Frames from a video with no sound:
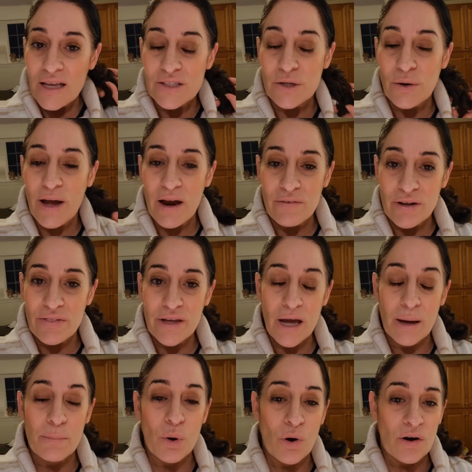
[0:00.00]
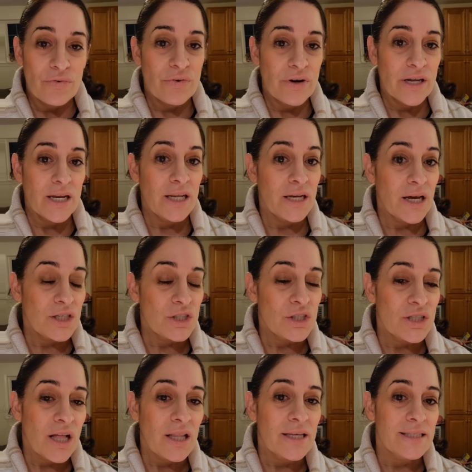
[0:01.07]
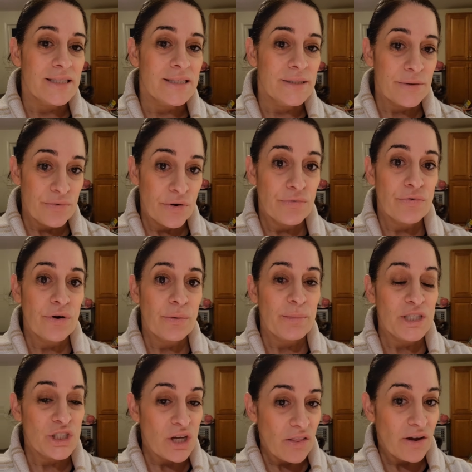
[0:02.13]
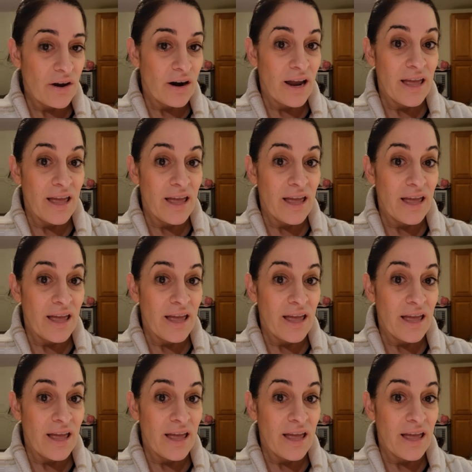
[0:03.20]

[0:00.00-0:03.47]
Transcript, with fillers: So everything I'm offering in a nutshell is different from each other.